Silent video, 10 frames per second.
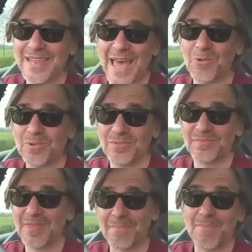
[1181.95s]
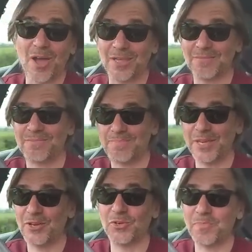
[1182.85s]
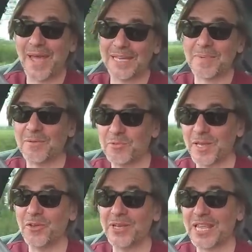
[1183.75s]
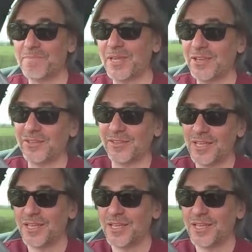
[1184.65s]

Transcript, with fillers: Now, that might be good or bad depending which way you look at it because